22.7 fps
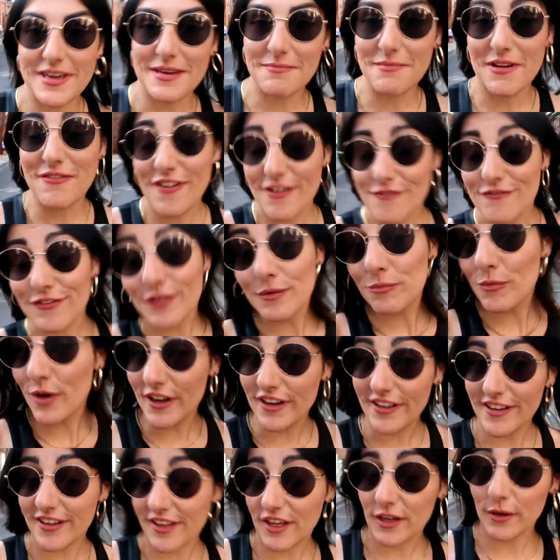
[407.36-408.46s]
Meet my friend from
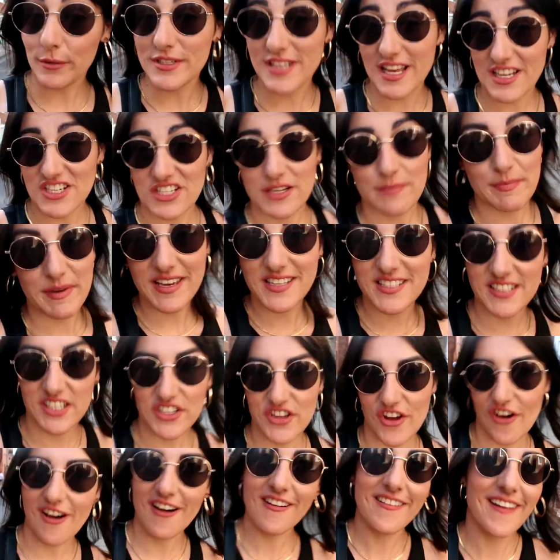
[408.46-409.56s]
work, who is actually based in
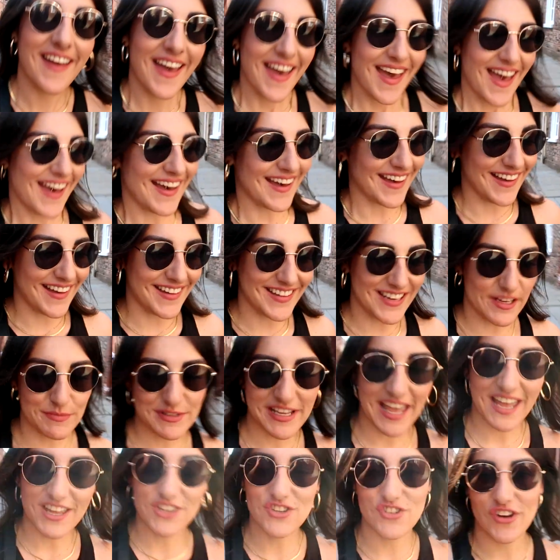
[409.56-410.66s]
York. Her name's
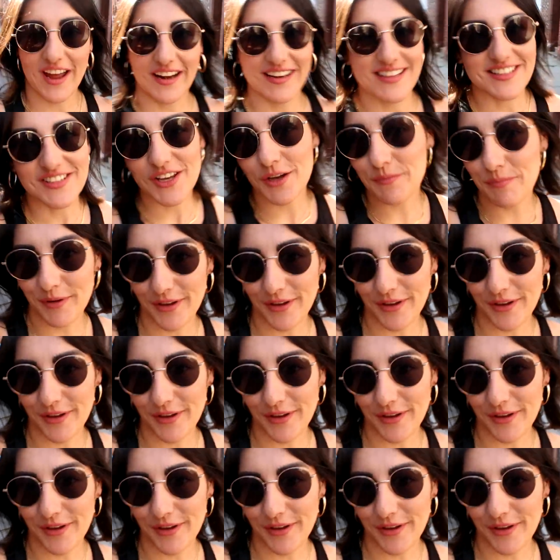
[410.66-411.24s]
Kendra, and it's her